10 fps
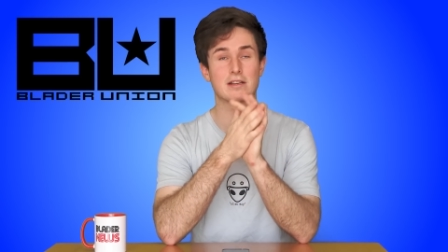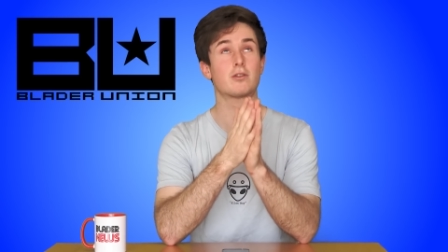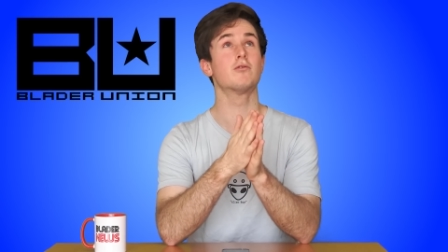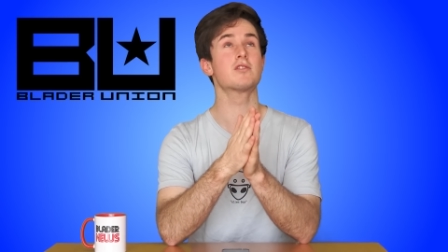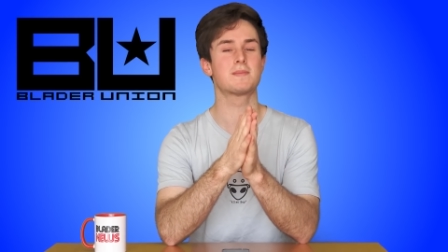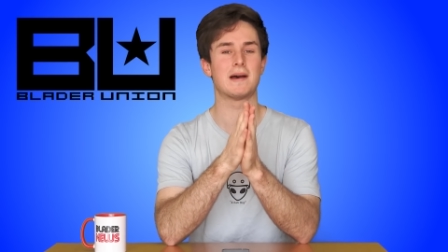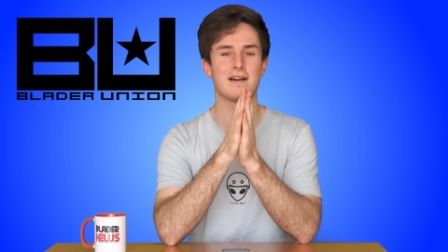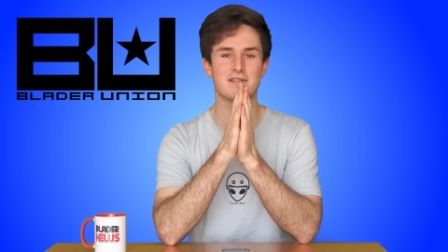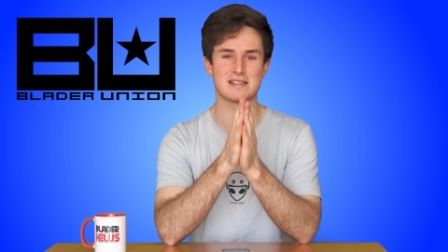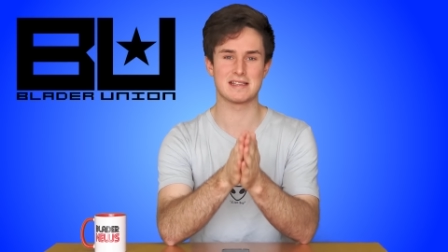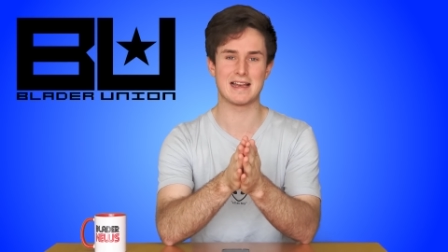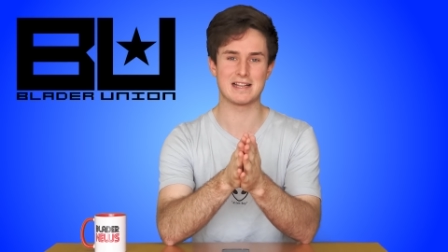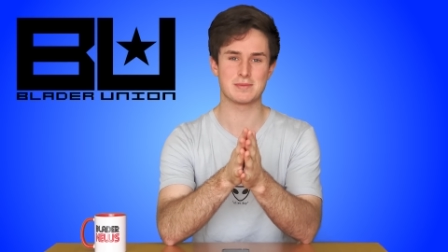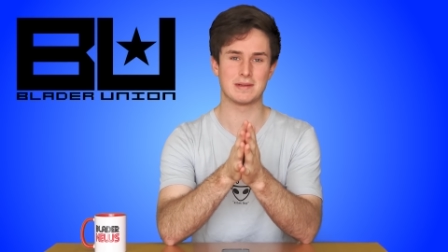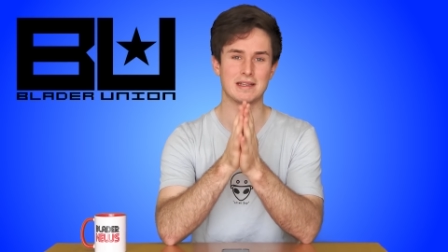the coolest part of this
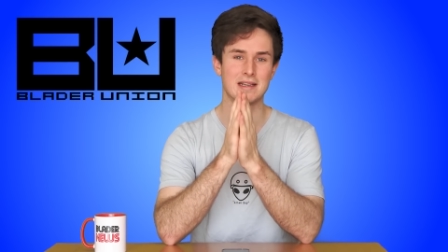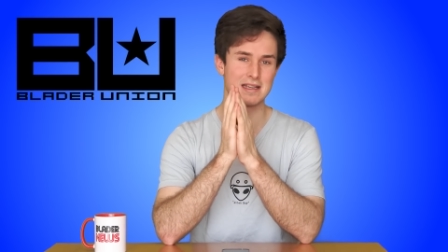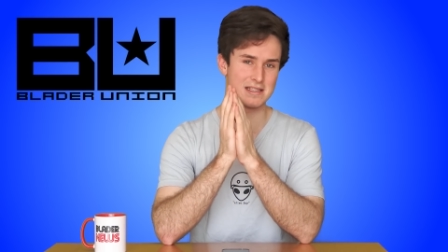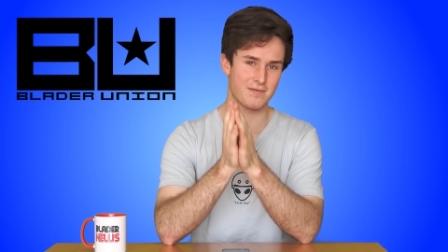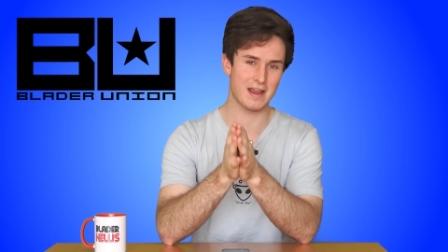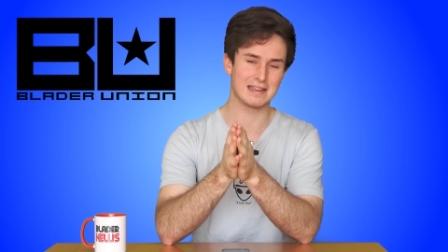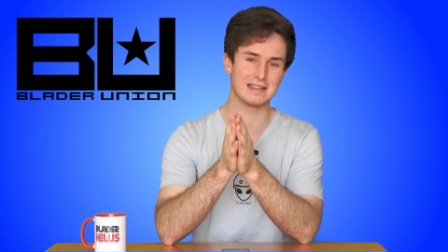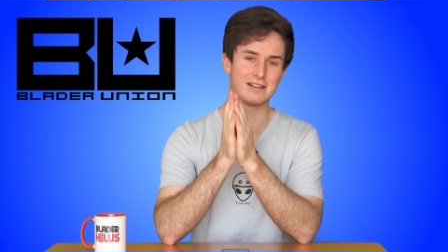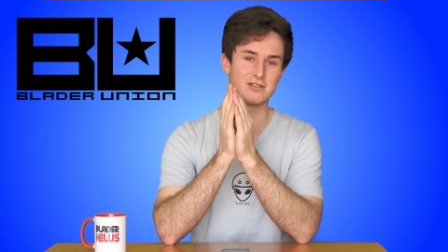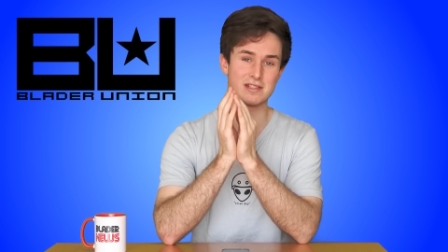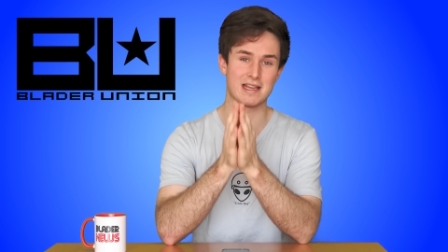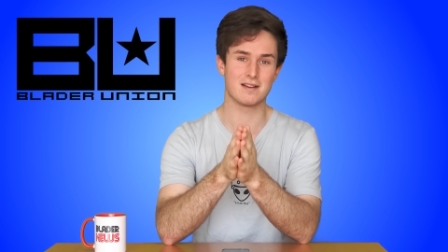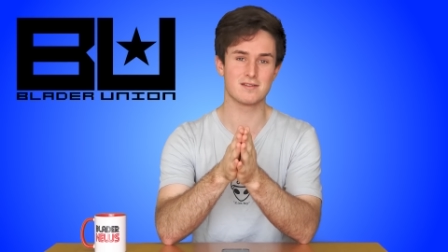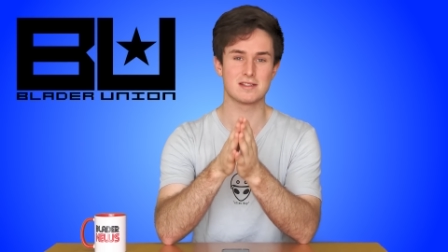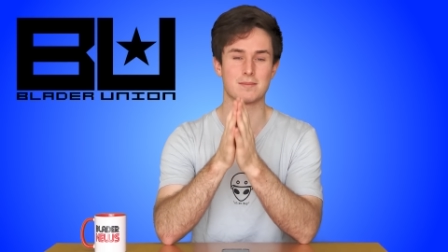announcement is the fact that there is
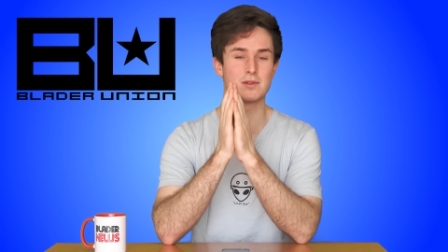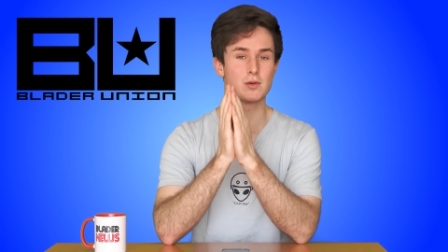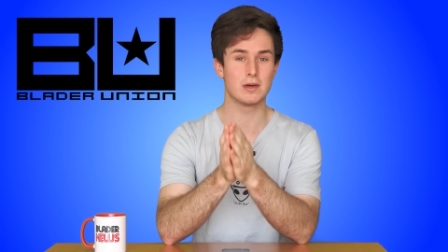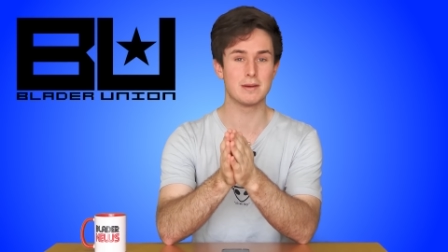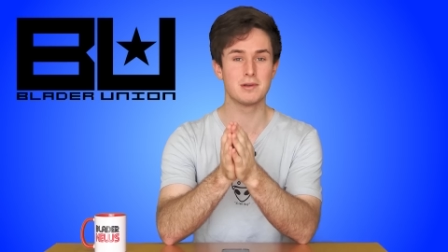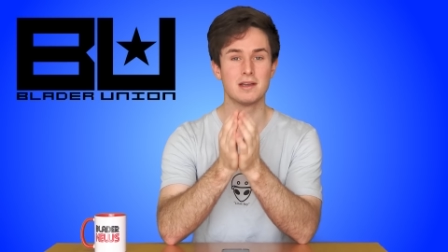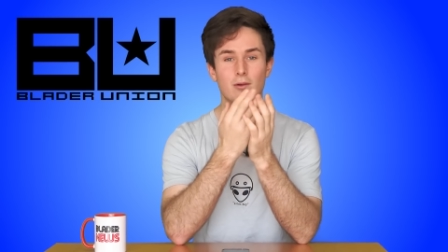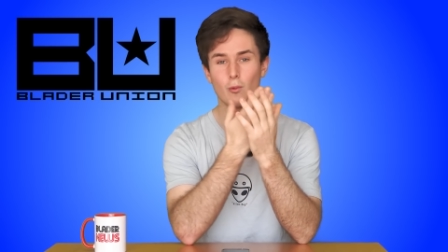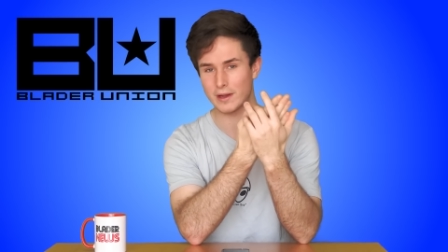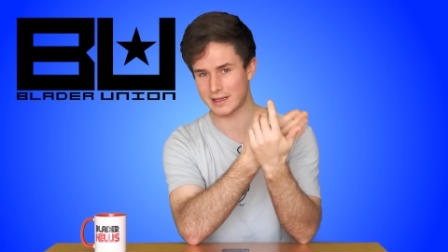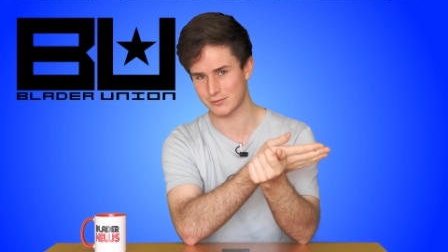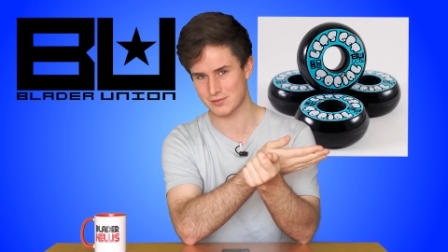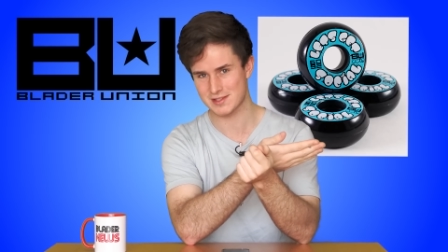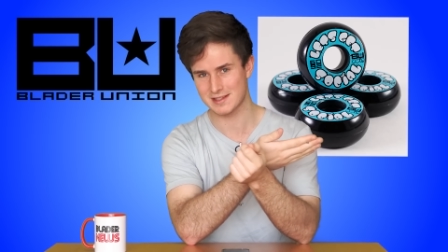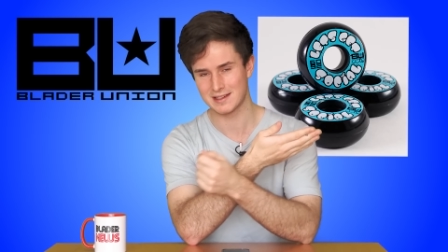now some TWIB
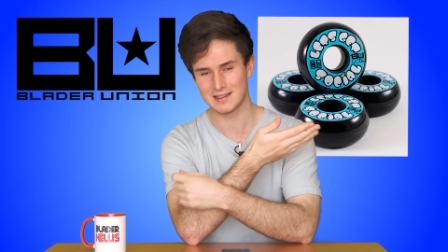wheels.